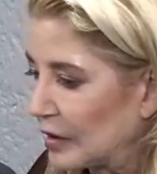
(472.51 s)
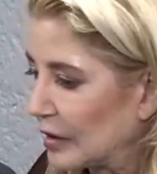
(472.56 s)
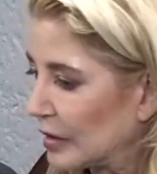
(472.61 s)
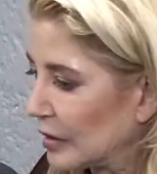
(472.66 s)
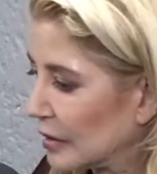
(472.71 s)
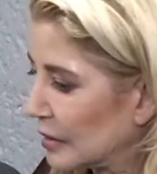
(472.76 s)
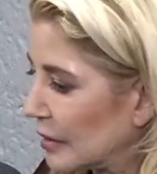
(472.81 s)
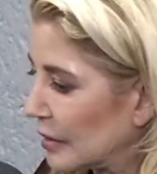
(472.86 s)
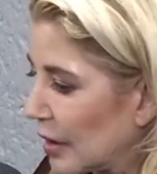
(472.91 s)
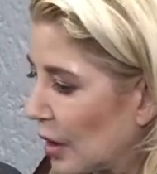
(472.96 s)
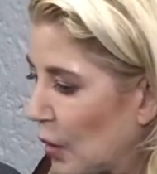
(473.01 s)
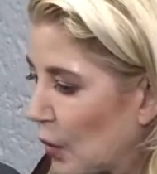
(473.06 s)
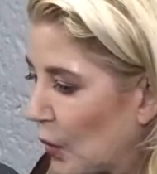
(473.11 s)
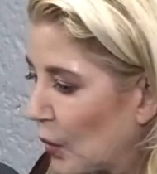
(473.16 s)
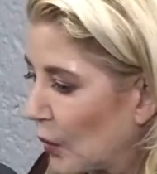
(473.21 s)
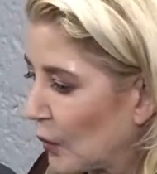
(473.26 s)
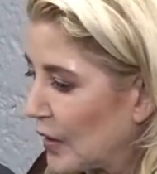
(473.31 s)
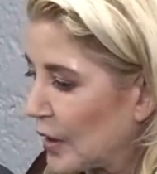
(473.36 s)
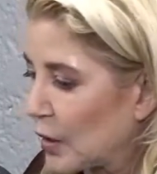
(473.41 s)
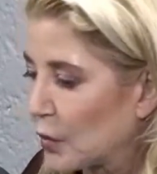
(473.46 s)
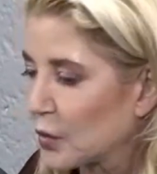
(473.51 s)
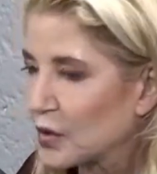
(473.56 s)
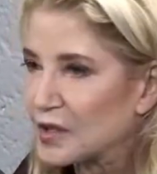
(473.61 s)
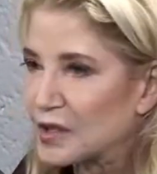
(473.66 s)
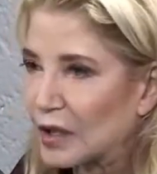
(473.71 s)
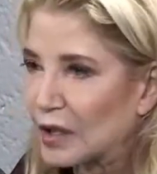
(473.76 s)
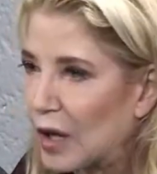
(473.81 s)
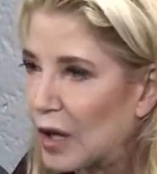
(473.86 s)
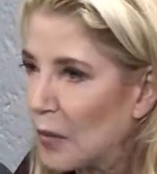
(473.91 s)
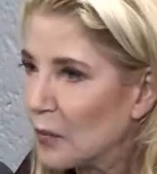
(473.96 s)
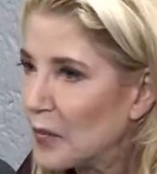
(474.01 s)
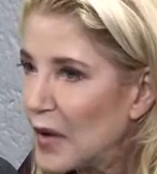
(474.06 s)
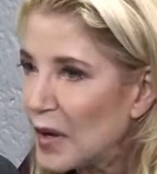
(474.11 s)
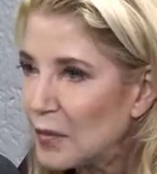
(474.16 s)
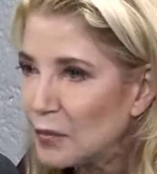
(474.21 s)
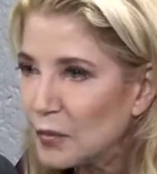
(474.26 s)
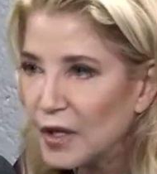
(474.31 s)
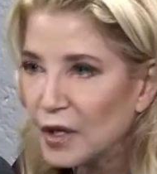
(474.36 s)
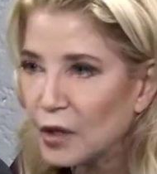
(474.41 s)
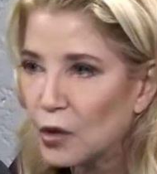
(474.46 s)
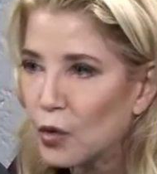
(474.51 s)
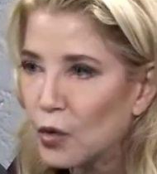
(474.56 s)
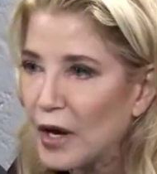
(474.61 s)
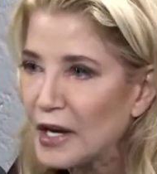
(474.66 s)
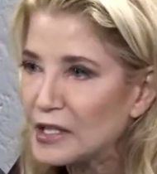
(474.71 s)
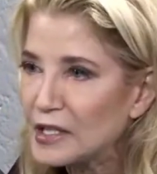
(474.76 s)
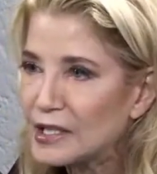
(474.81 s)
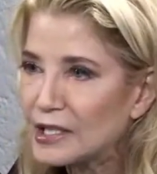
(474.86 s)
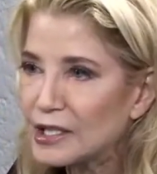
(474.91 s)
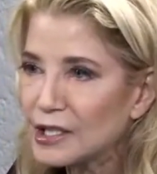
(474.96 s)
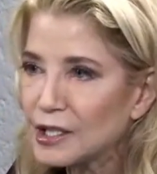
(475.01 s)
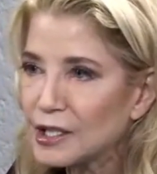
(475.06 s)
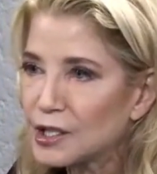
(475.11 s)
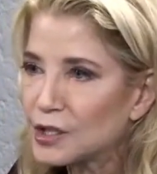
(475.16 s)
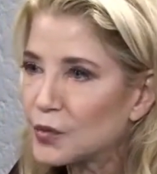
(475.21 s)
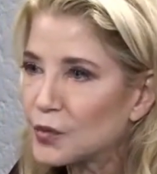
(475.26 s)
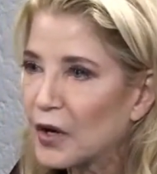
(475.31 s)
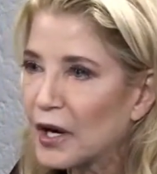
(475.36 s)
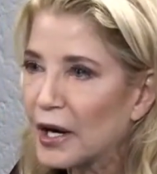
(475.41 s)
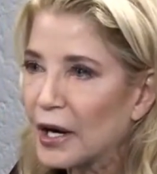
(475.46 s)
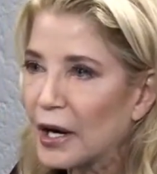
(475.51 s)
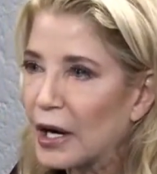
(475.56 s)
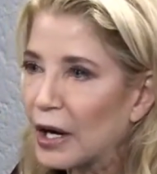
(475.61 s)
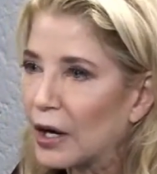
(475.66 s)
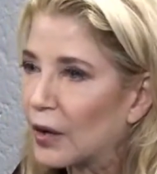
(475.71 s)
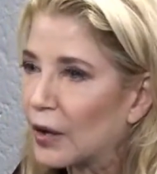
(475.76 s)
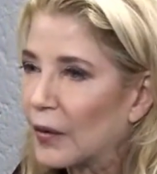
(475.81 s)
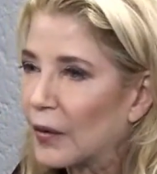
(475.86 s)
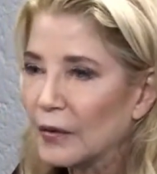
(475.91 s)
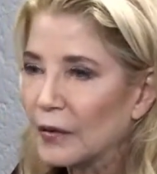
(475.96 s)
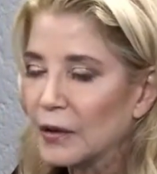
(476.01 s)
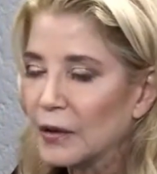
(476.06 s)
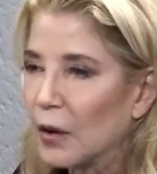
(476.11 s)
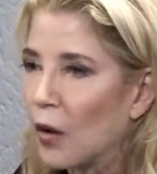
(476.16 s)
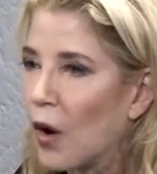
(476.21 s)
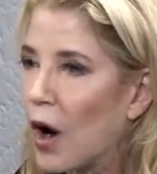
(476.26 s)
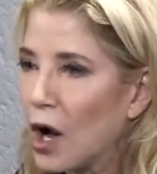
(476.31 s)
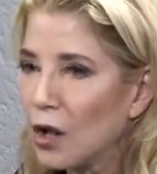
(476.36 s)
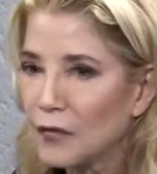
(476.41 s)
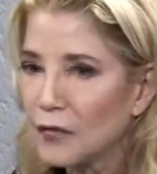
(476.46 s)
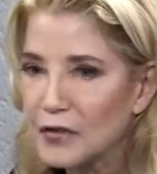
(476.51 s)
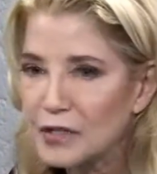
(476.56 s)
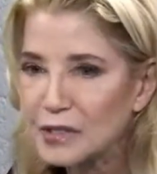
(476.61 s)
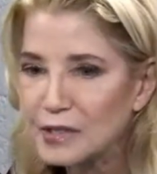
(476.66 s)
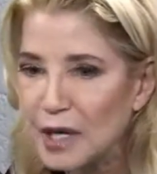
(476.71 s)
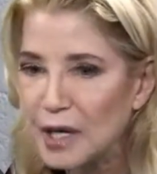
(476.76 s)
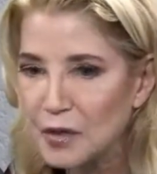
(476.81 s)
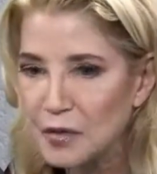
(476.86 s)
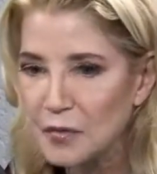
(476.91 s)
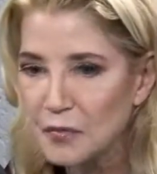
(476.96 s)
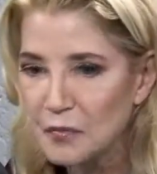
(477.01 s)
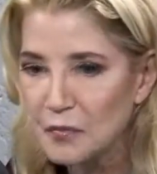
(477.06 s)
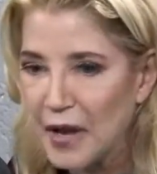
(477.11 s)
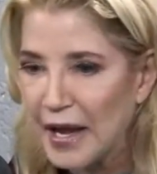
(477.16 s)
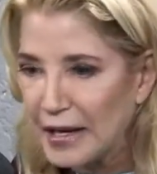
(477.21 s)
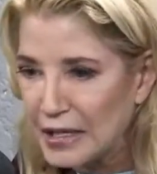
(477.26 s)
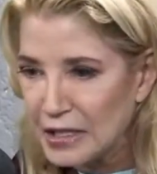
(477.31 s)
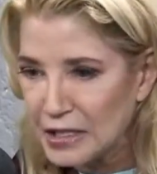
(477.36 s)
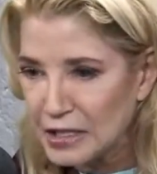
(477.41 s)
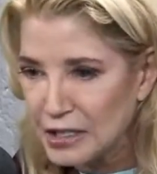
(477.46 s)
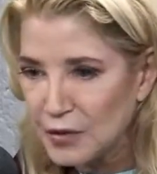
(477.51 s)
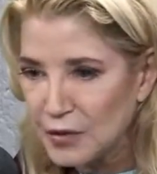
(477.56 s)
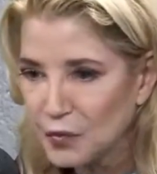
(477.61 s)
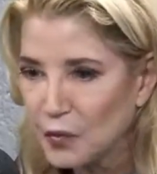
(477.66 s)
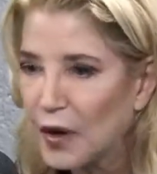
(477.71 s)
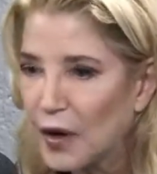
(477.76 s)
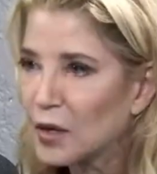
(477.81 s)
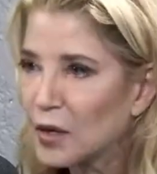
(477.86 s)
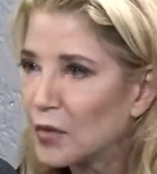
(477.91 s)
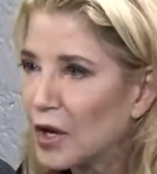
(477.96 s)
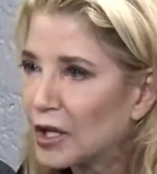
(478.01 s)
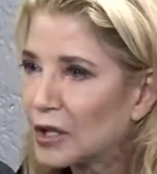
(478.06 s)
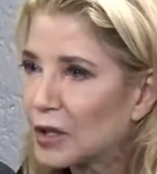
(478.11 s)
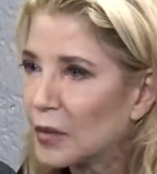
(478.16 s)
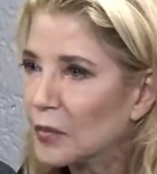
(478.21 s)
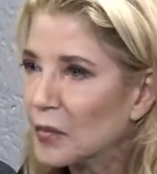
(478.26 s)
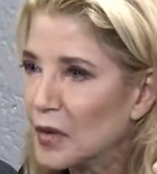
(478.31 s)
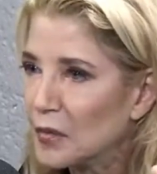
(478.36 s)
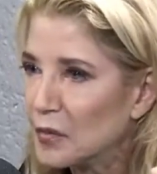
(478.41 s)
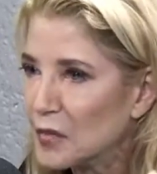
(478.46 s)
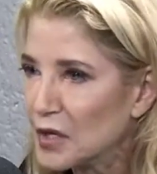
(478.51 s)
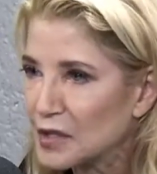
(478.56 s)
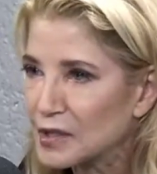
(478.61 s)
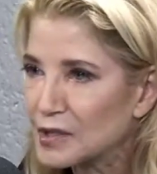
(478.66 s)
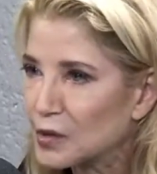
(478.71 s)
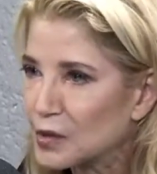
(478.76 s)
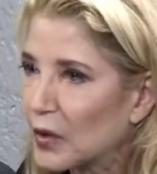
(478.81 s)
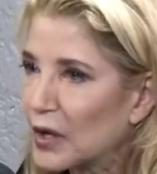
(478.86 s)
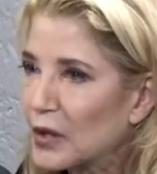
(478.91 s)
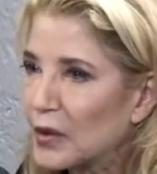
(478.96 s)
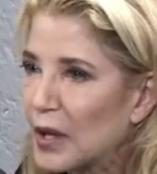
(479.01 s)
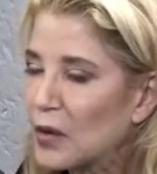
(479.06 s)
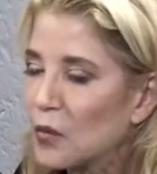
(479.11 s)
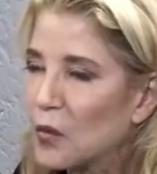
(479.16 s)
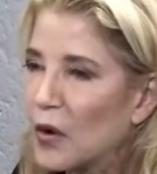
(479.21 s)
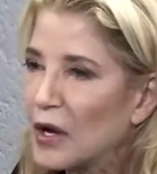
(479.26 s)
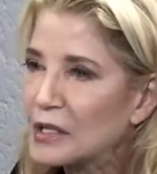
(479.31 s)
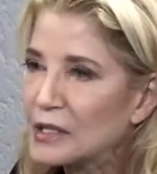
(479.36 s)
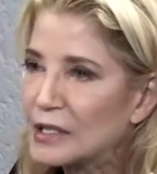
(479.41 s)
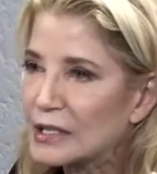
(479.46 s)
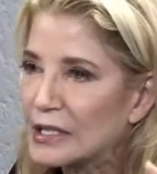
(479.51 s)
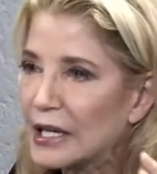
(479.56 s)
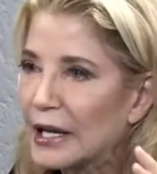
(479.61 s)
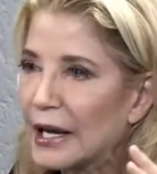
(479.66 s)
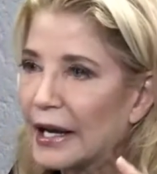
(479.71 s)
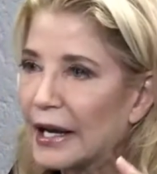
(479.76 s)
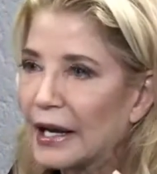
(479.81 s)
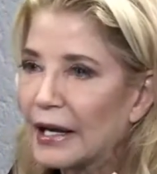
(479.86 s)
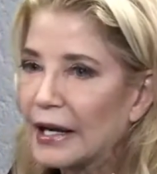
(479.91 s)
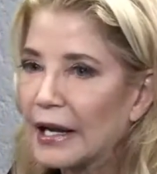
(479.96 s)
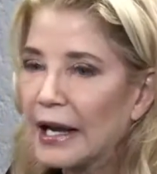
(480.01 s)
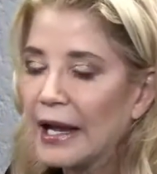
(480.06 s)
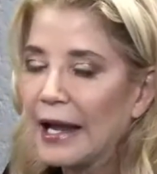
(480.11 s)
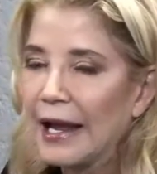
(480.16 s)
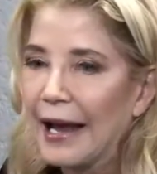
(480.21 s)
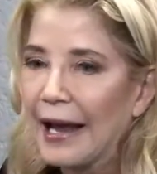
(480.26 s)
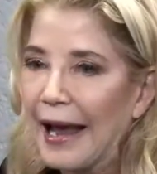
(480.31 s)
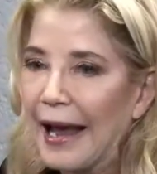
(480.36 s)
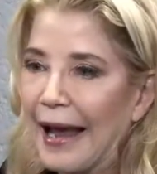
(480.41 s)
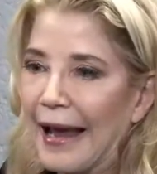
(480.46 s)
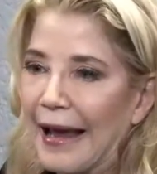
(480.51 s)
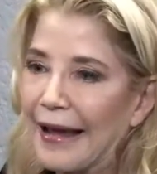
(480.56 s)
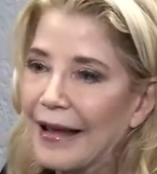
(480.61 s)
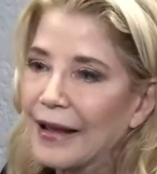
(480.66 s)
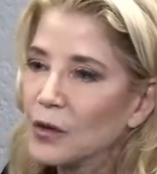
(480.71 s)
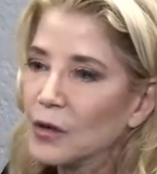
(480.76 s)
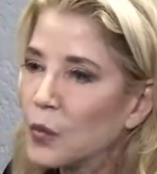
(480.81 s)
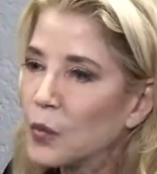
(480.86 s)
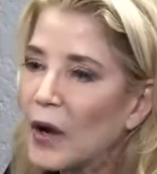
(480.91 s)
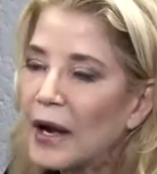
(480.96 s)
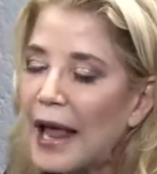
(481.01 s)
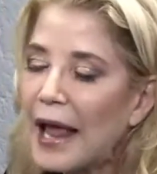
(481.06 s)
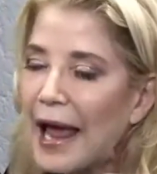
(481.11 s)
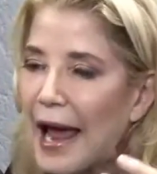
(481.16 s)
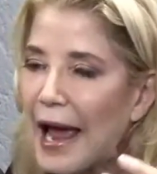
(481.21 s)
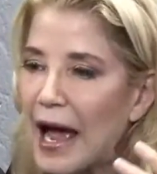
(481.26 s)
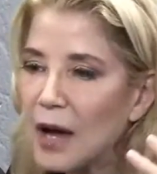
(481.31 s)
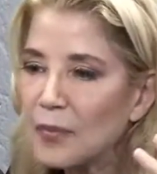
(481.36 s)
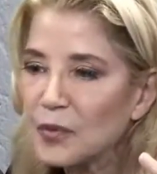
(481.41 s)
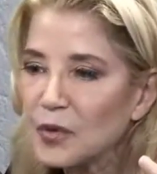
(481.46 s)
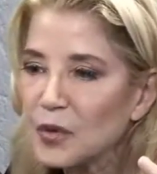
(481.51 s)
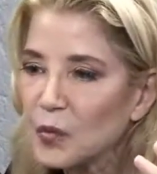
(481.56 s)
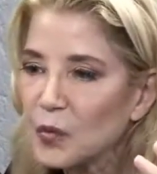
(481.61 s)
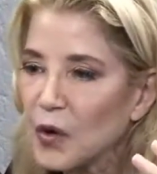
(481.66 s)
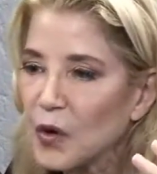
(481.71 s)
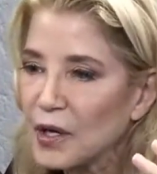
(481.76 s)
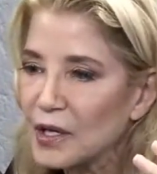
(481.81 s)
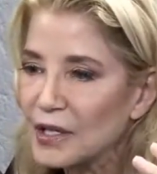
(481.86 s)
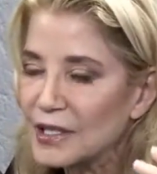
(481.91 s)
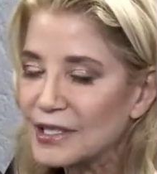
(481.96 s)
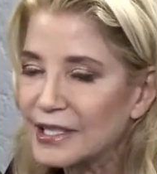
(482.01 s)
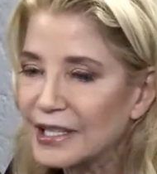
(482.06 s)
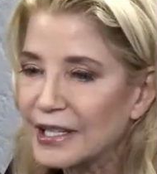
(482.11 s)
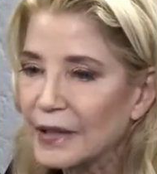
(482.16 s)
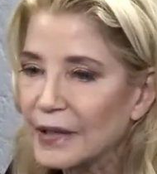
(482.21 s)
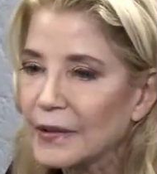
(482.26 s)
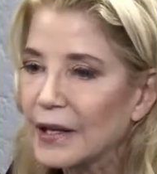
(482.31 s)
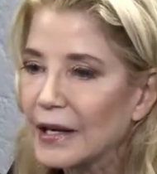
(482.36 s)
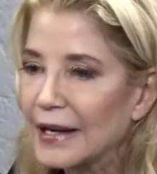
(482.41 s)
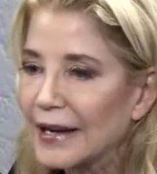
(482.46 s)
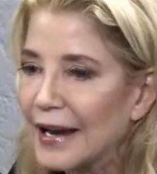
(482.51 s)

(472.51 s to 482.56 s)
There was the commitment crisis where, all of a sudden men didn't want to make commitments the way they once did. And what happened was in the